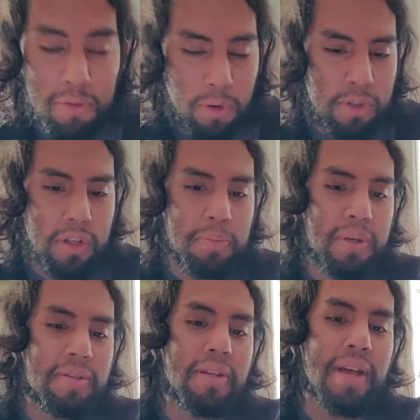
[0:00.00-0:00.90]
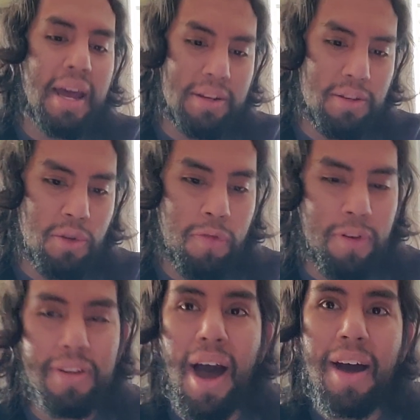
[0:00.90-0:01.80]
first edition PSA 10, sold for
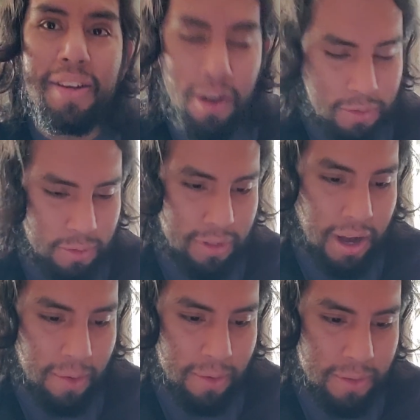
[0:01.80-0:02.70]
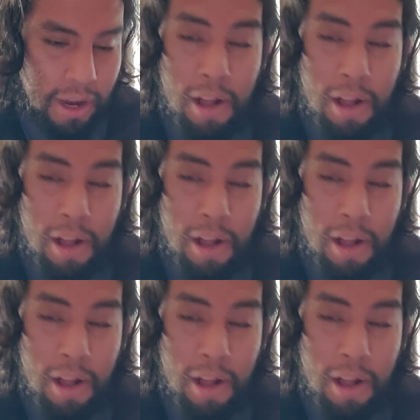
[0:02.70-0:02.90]
$900.